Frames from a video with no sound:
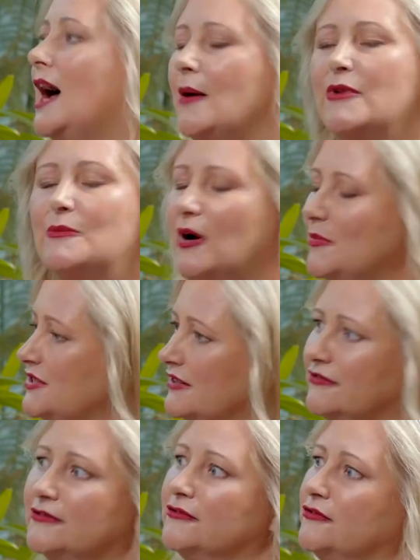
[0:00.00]
It might be
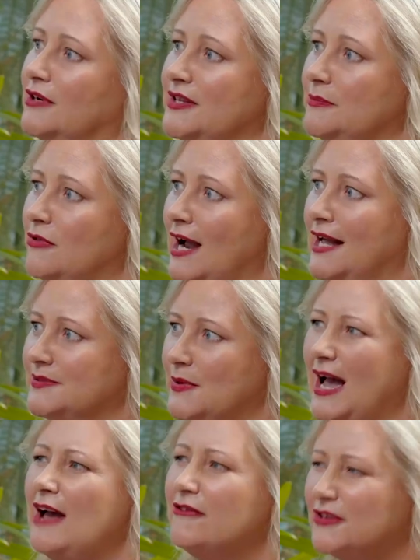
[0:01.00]
different for other brands,
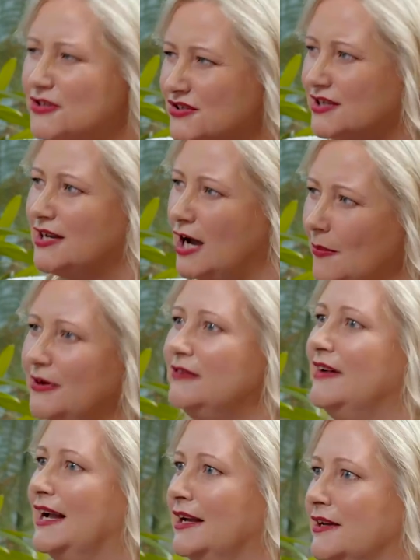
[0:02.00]
but having just a
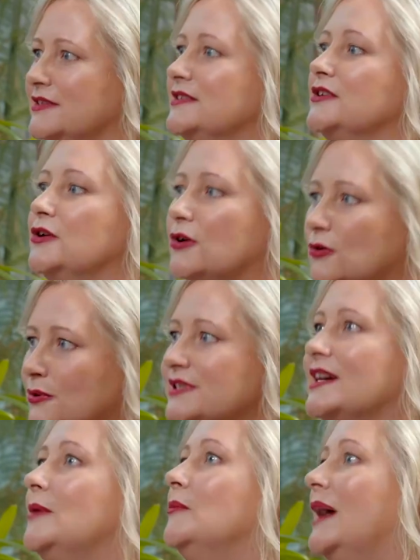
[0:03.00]
couple of anchors that you can
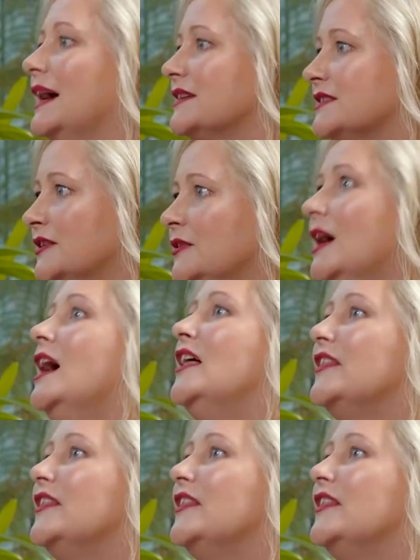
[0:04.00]
always come back to.